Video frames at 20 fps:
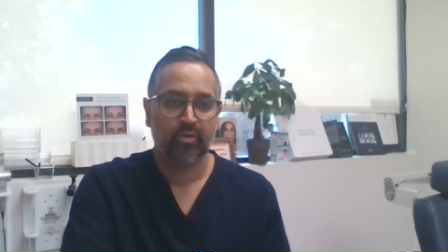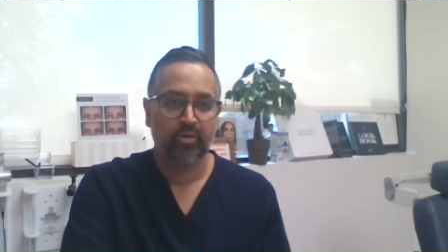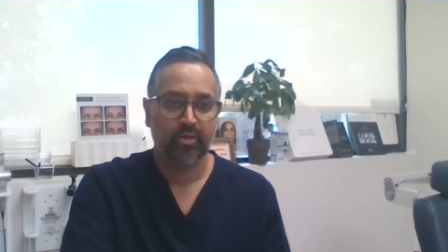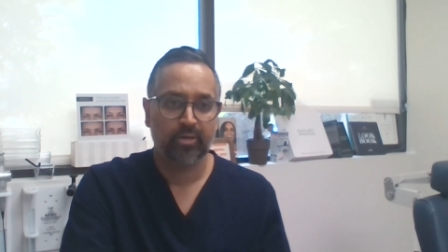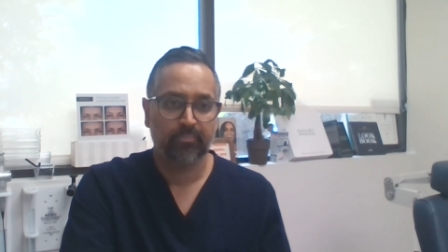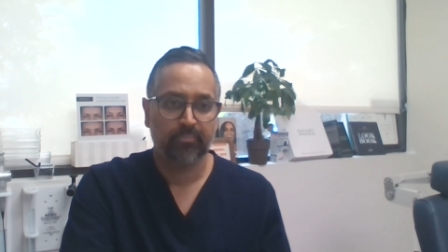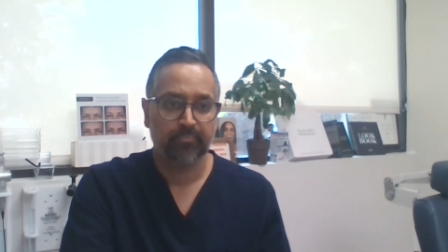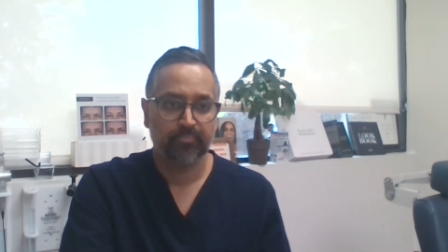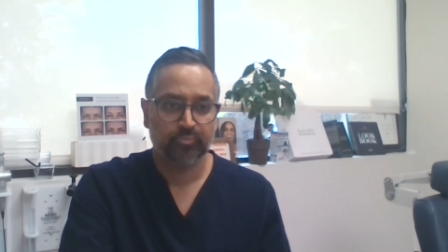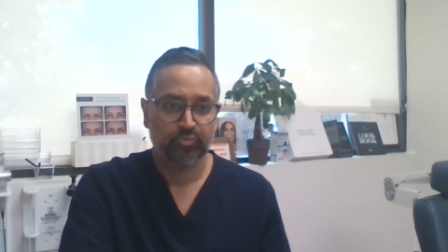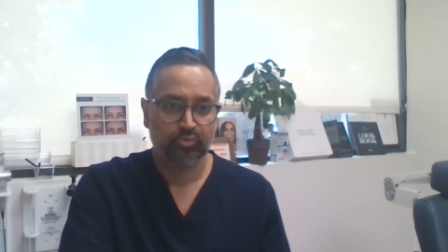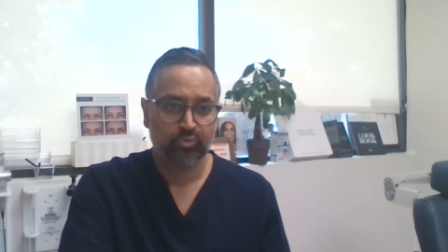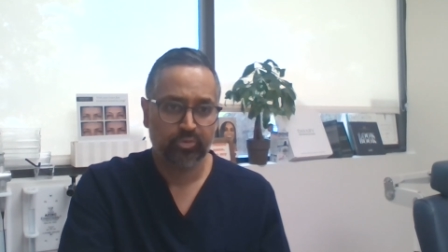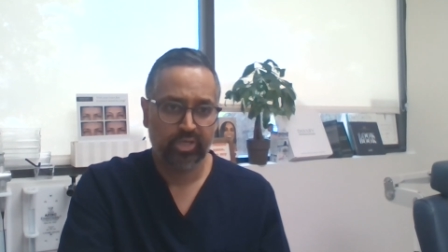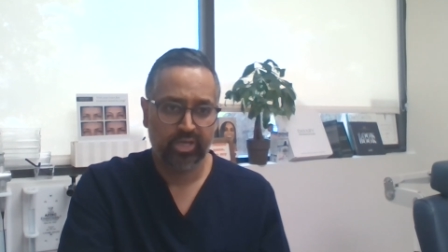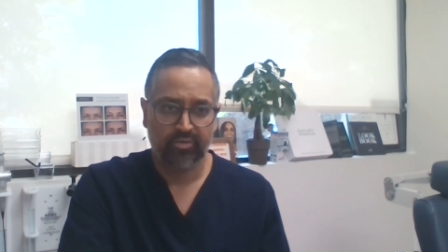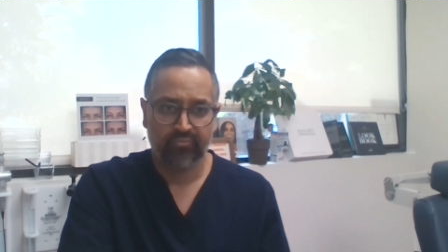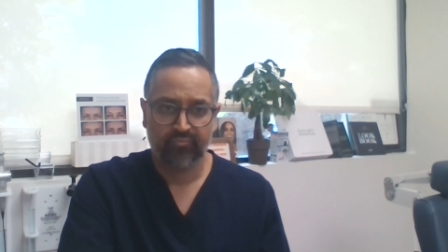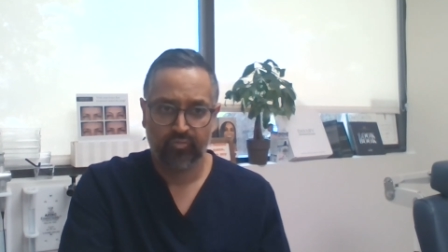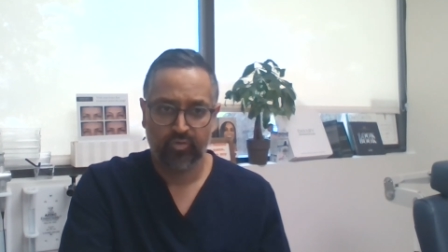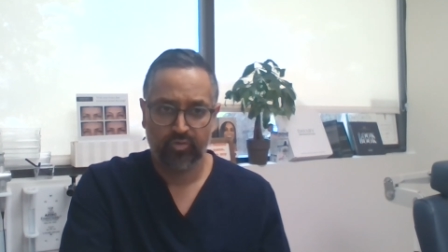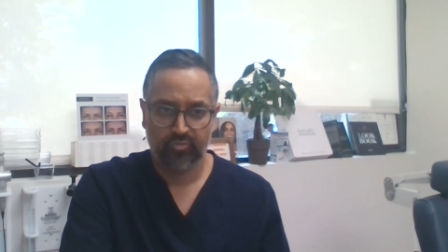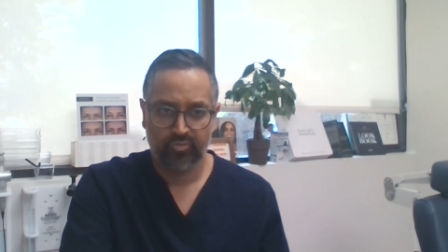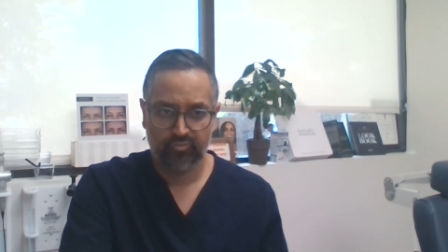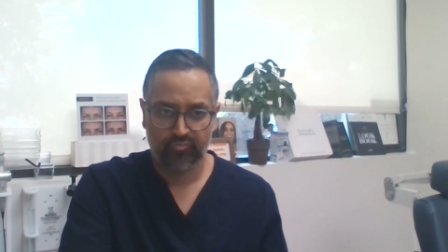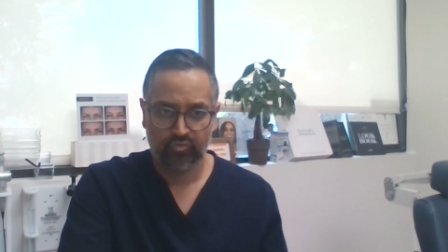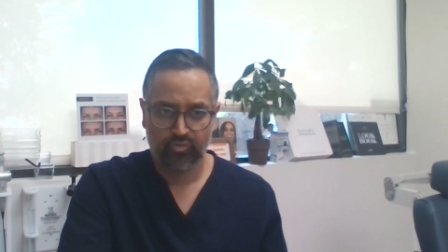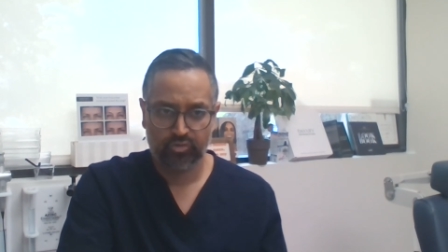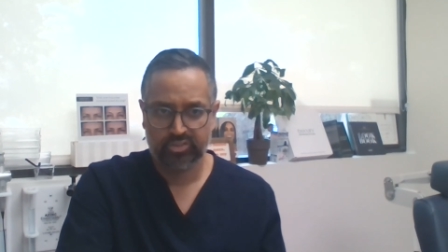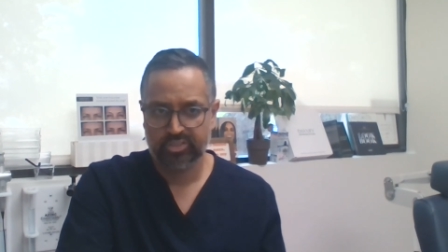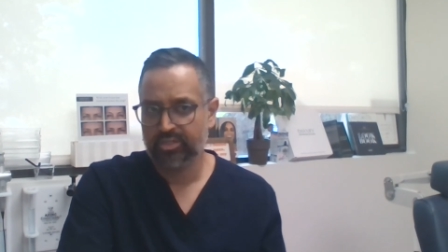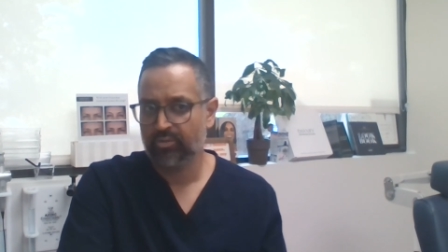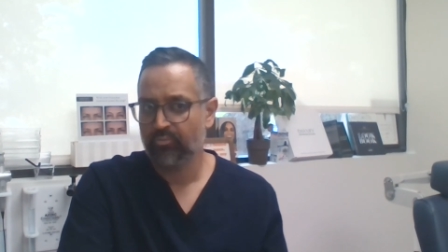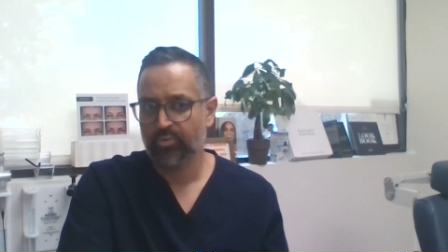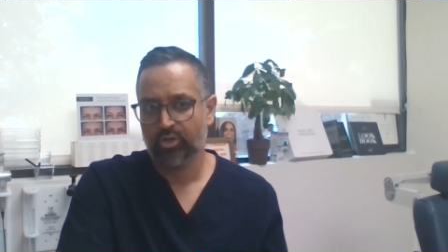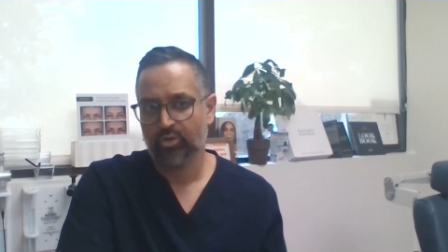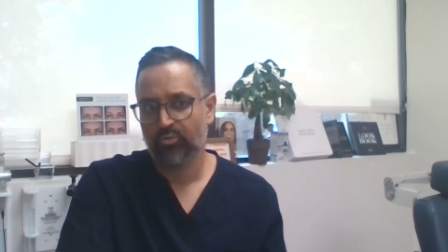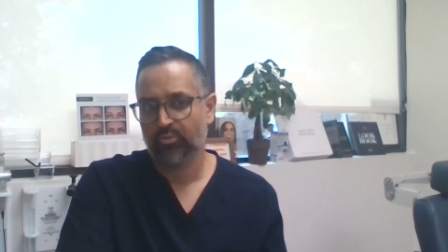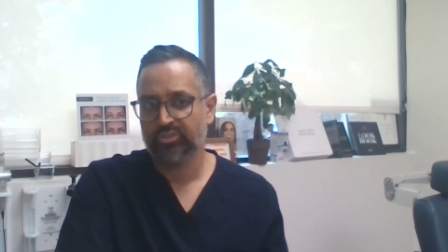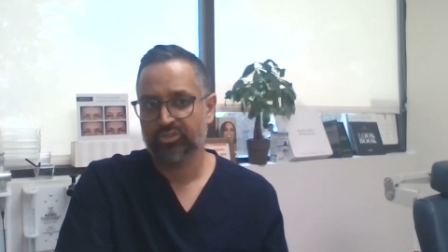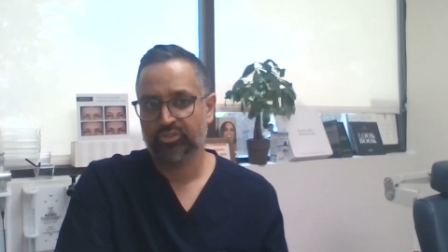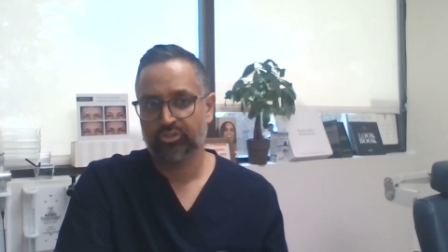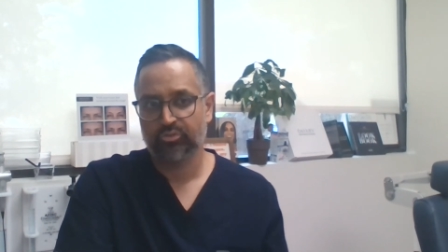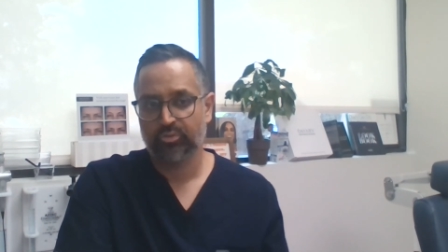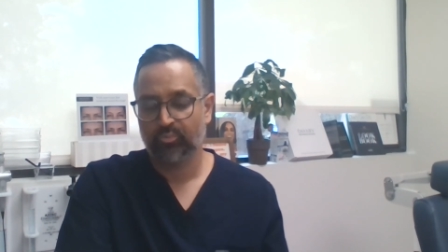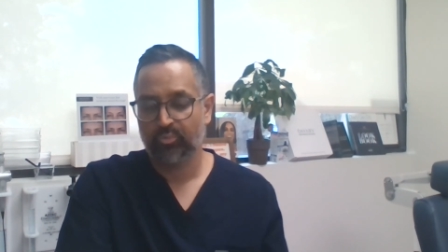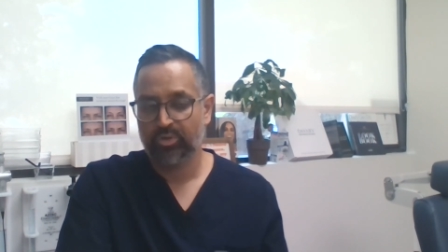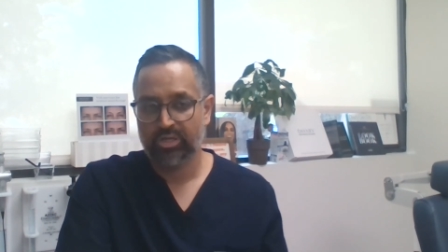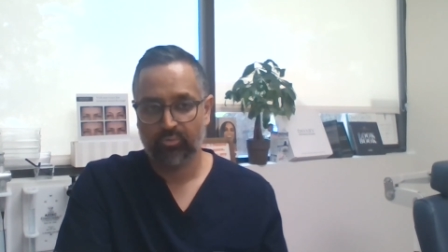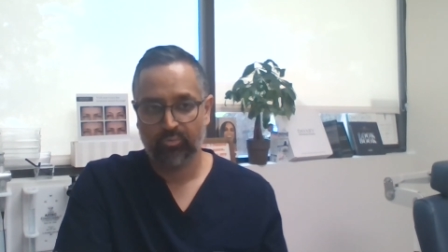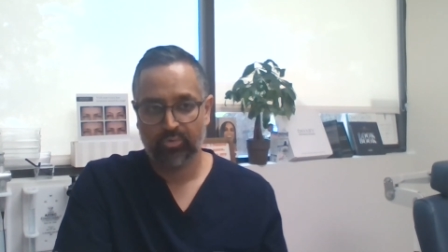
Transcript: Um, so yeah, the first thing we always do, and we,